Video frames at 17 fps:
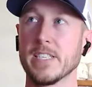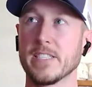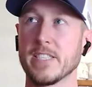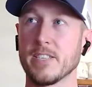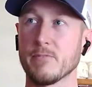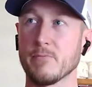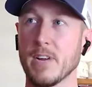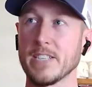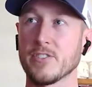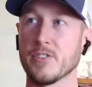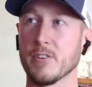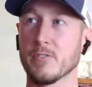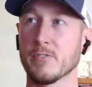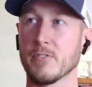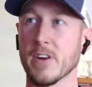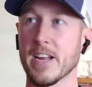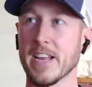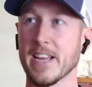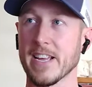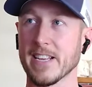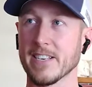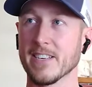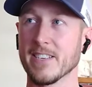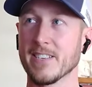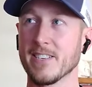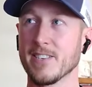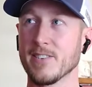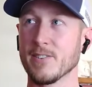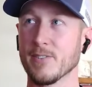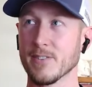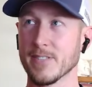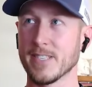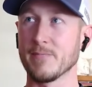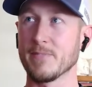is in retrograde
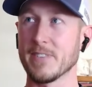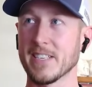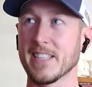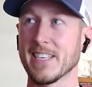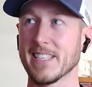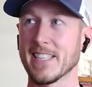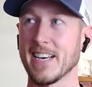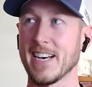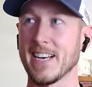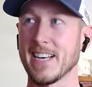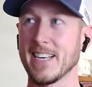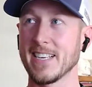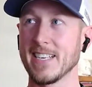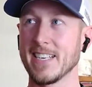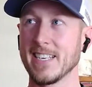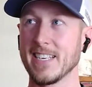or something like that.